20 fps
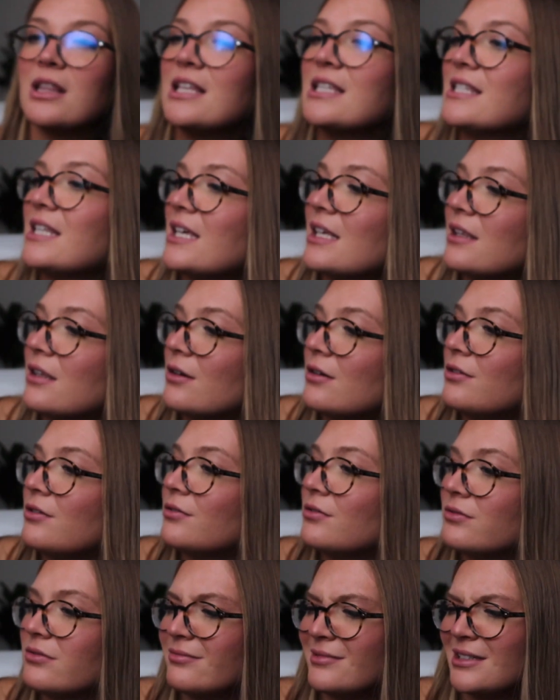of these like
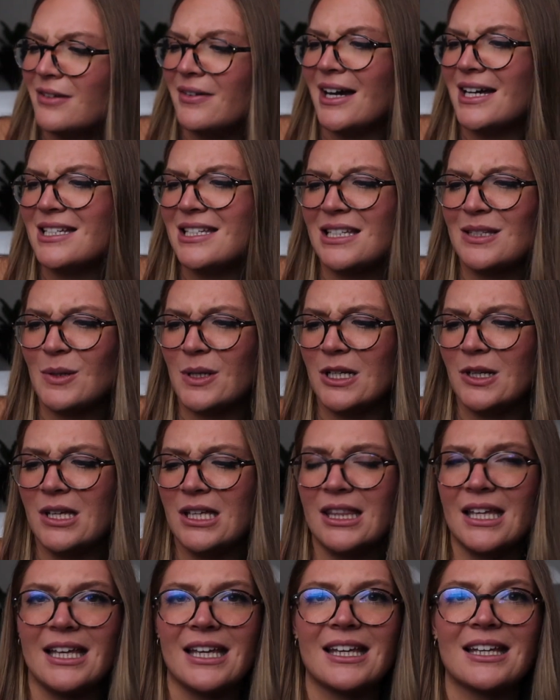little devices where you
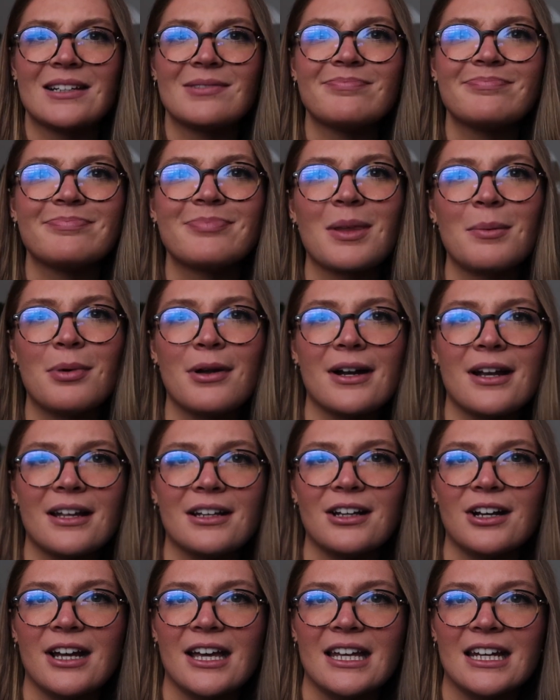can like put it on
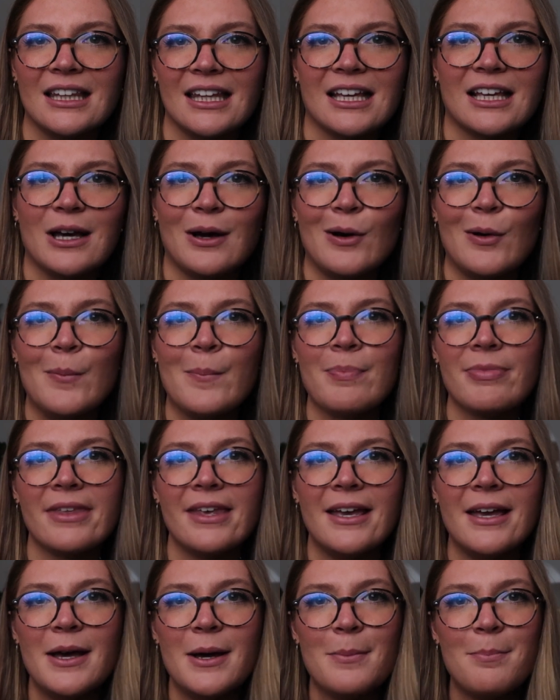your hand and like go
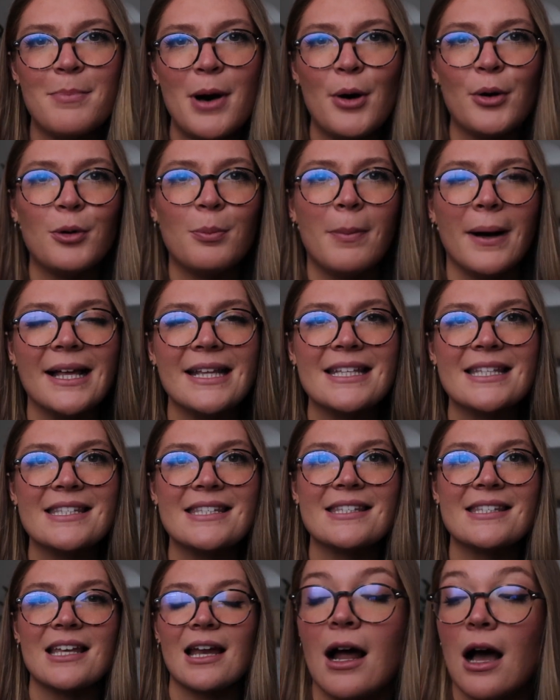poke
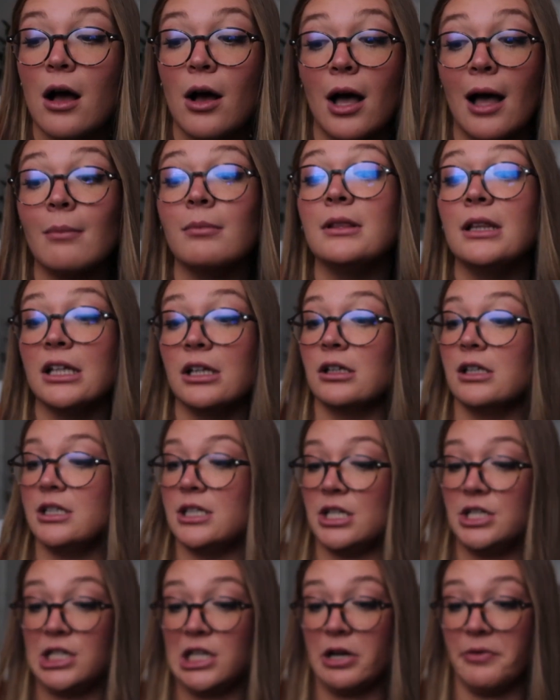buttons. I'm literally
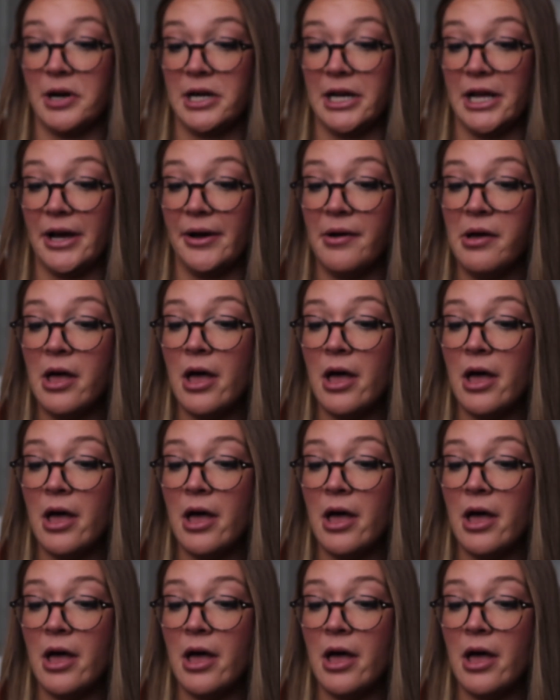touching it right now.